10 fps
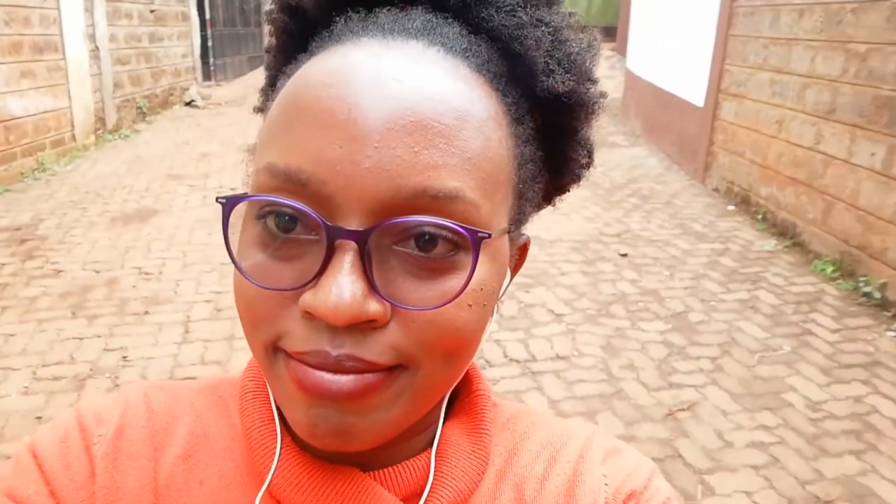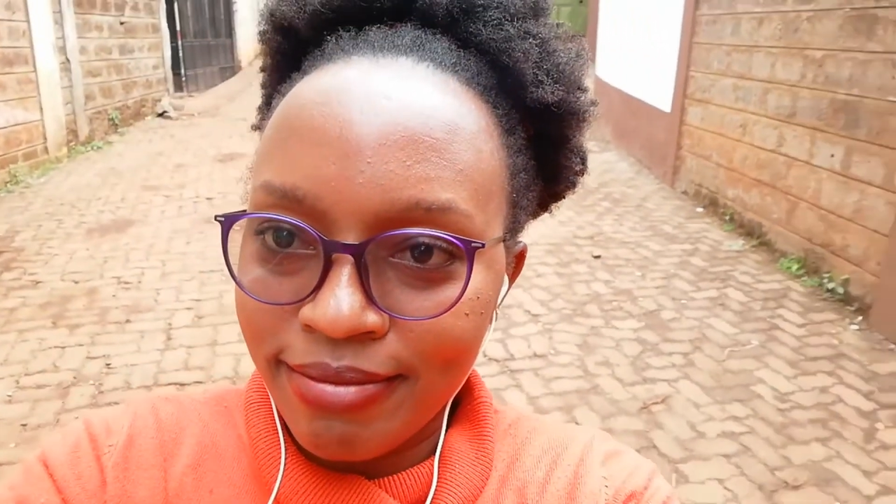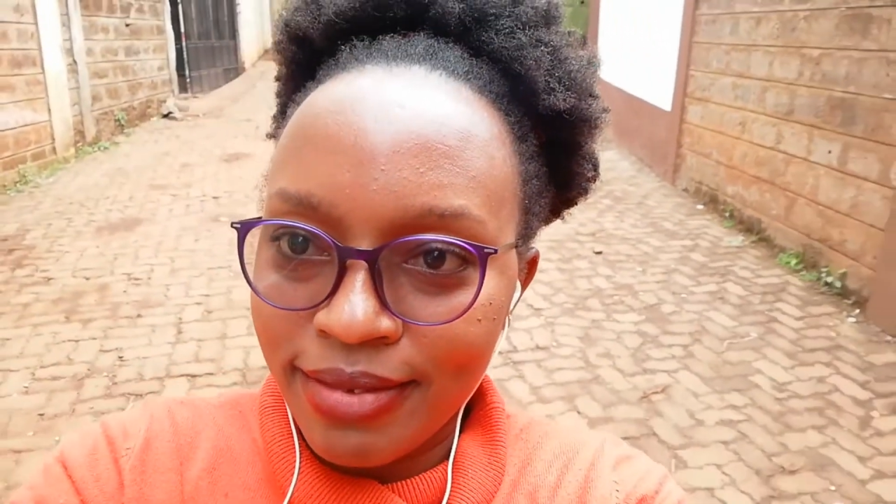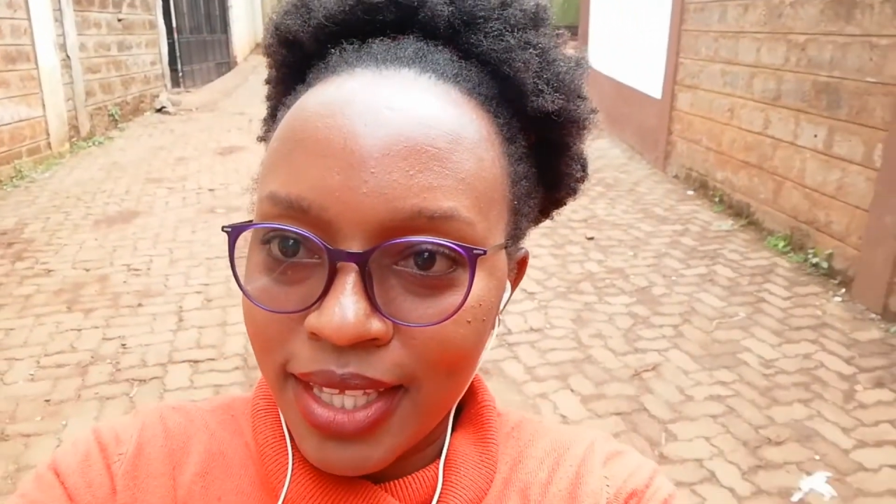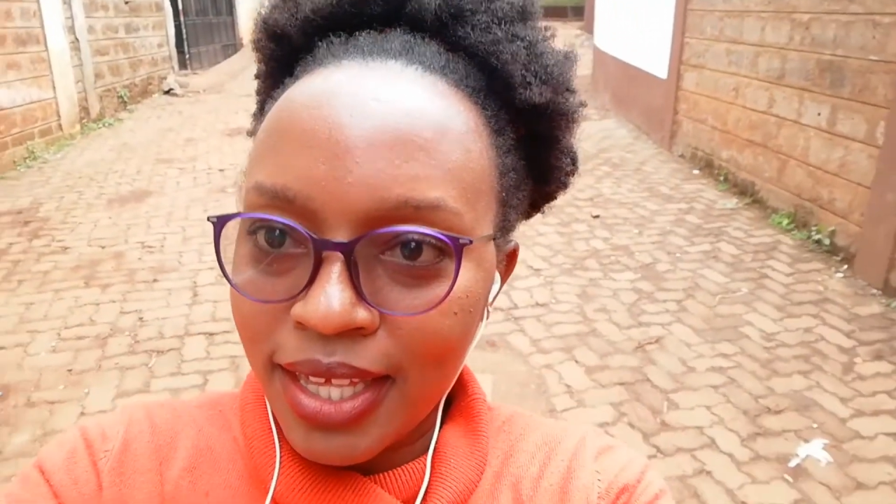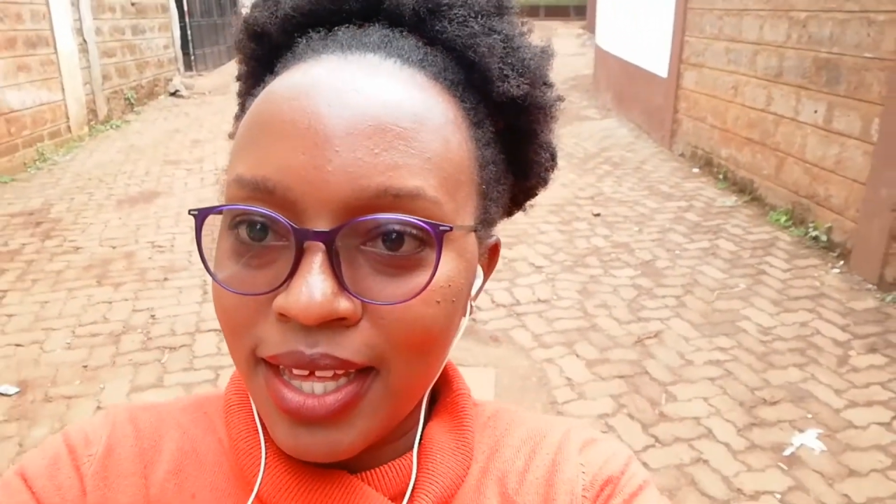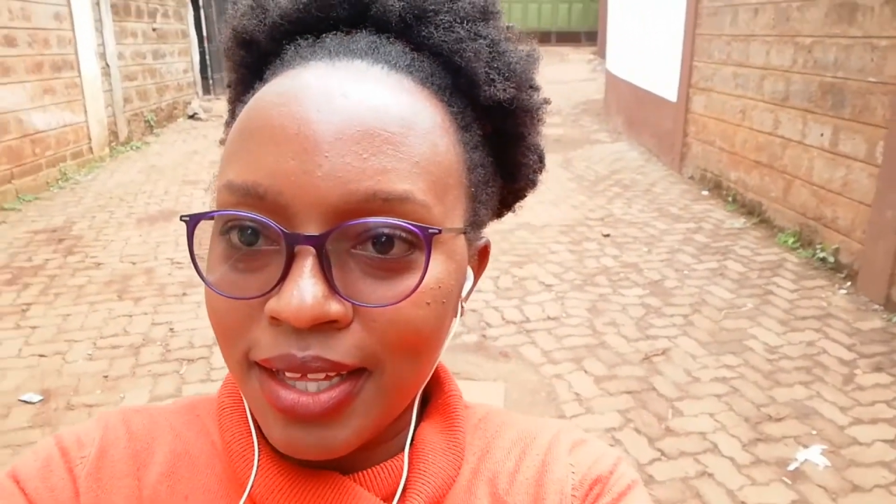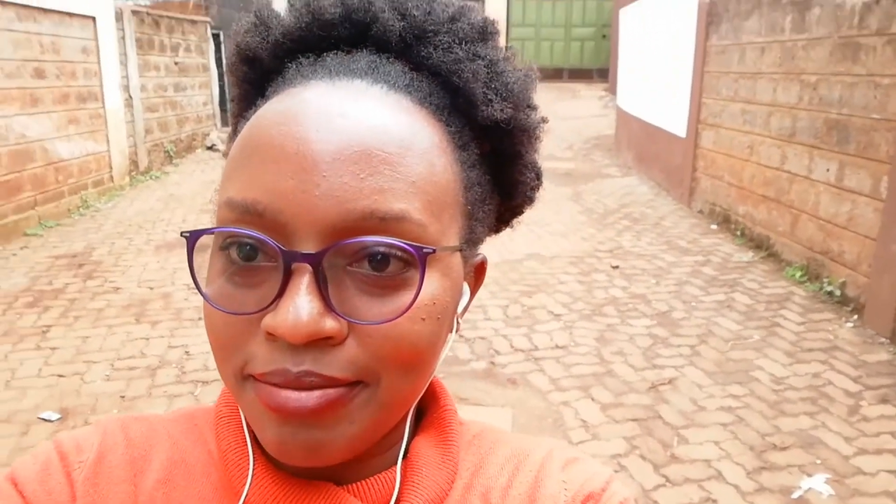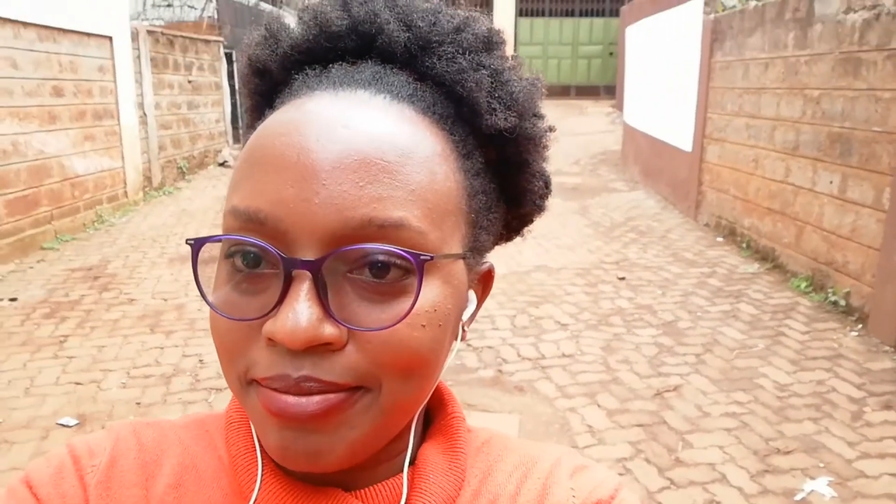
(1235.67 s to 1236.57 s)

See ya.